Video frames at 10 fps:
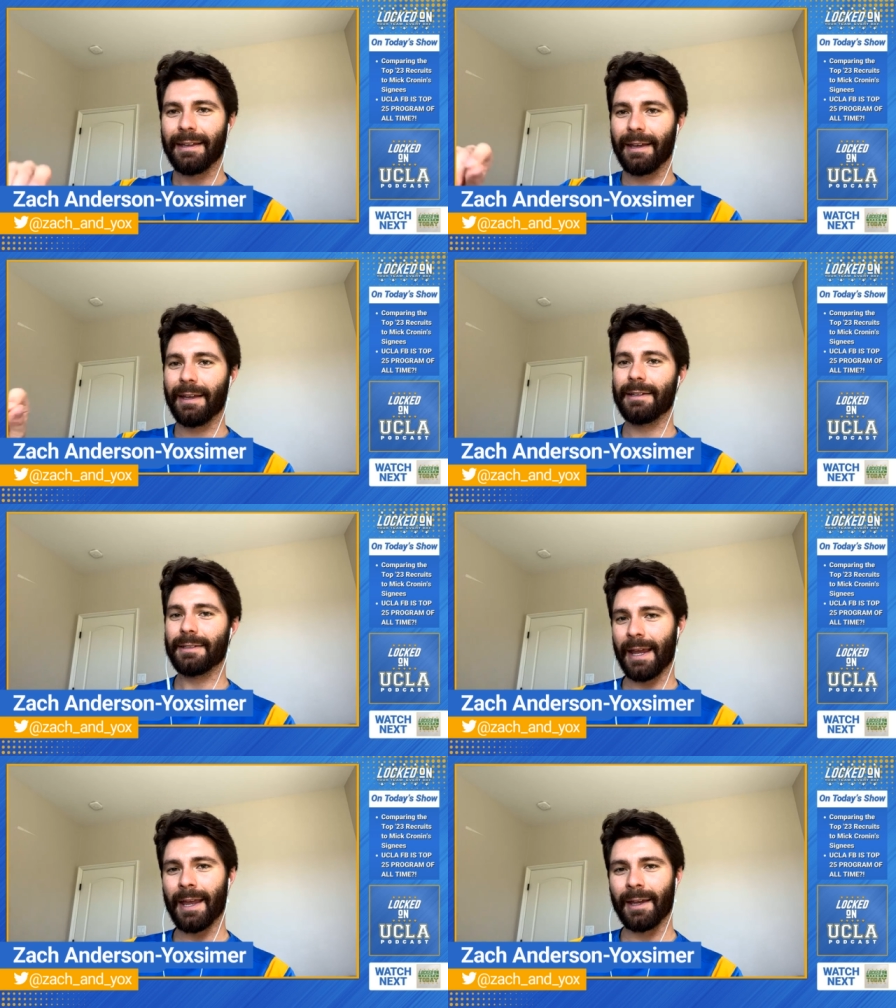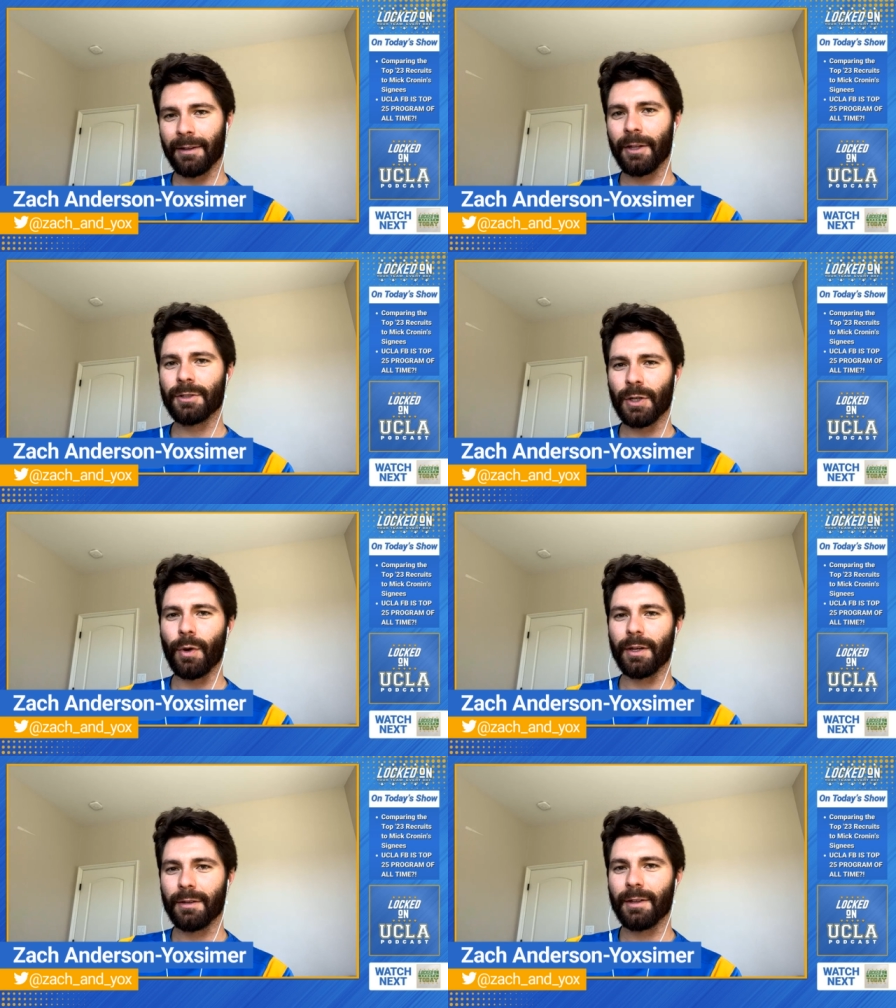And hey, let's do
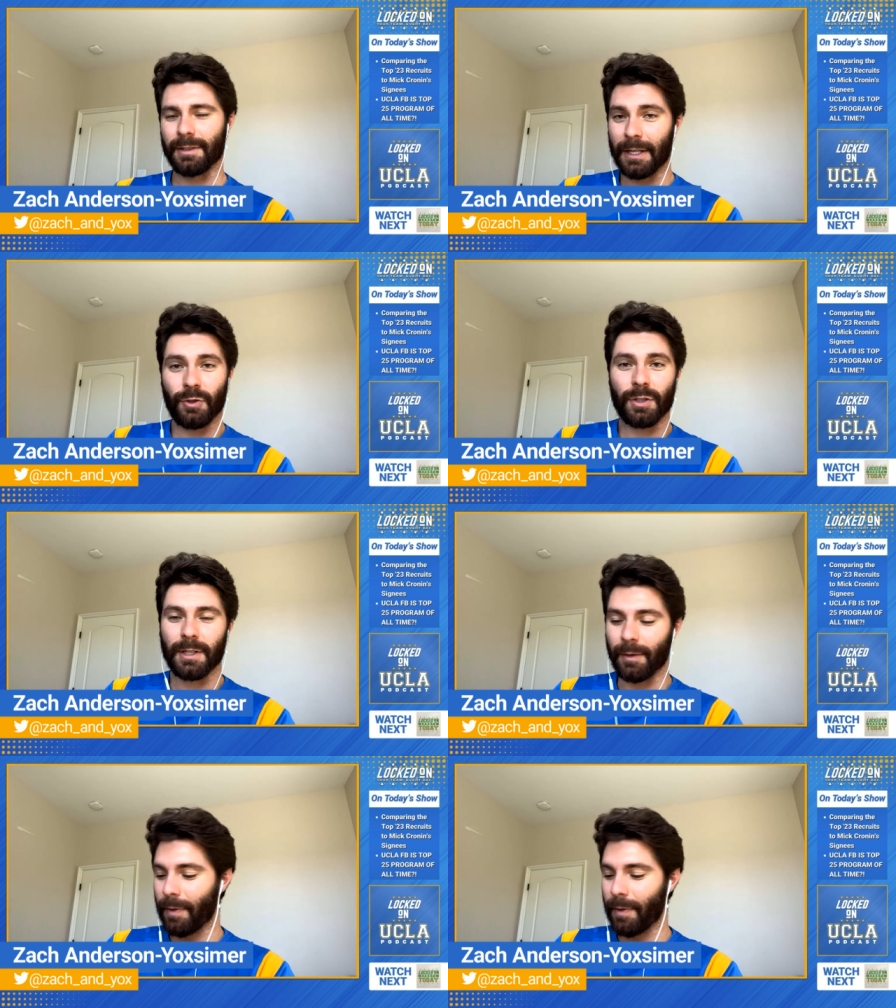it. It's interesting.